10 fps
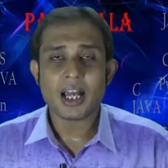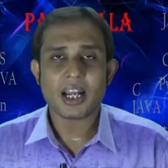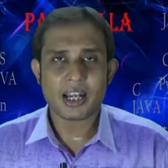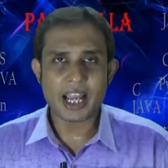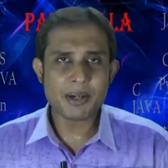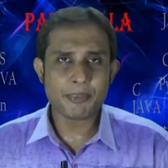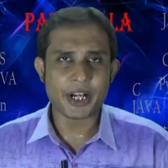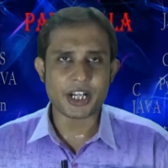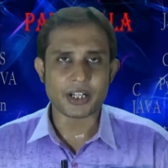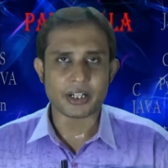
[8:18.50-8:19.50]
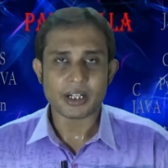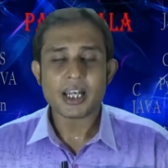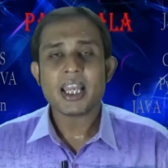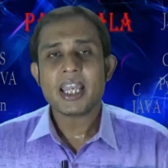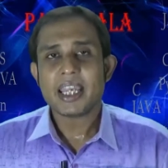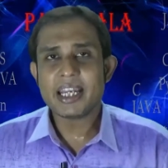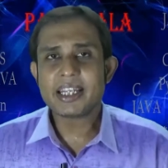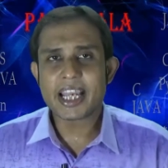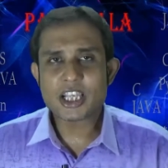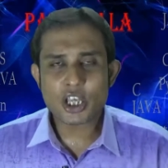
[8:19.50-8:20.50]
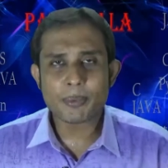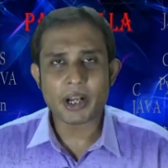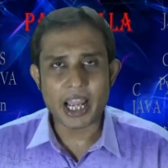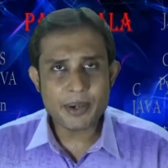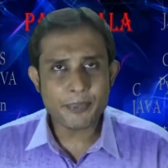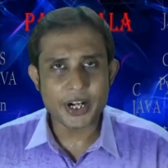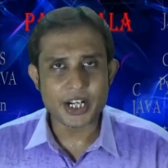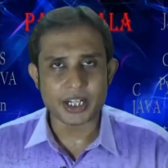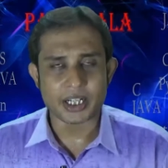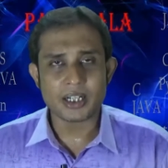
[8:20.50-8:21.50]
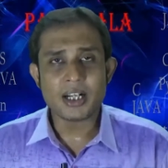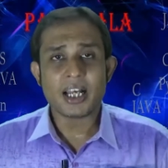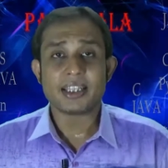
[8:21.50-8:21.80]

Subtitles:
Line printer. In case of line printer,